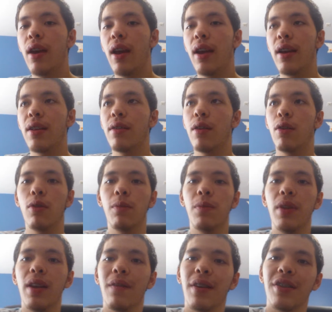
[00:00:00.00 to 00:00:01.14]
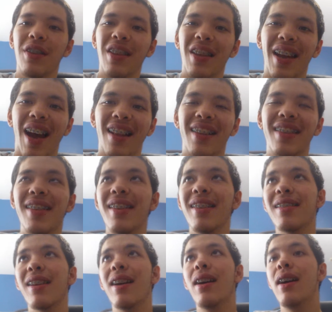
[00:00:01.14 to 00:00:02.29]
and hopefully eventually the
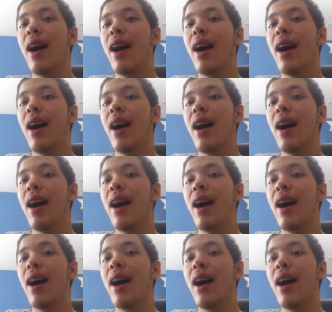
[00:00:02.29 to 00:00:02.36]
galaxies.